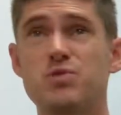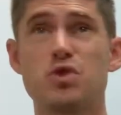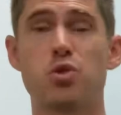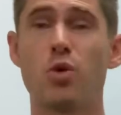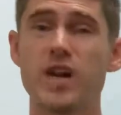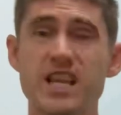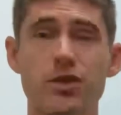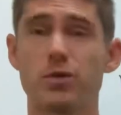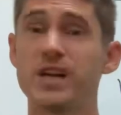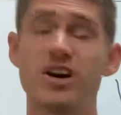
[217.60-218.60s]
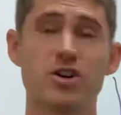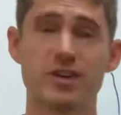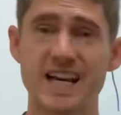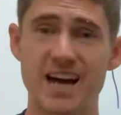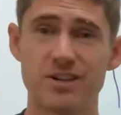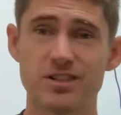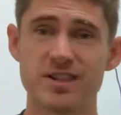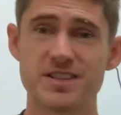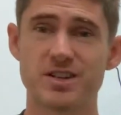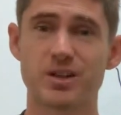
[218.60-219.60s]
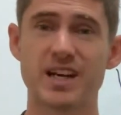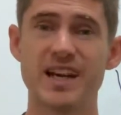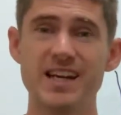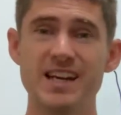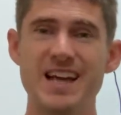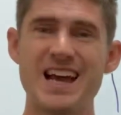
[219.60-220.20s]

2,300 calories, okay?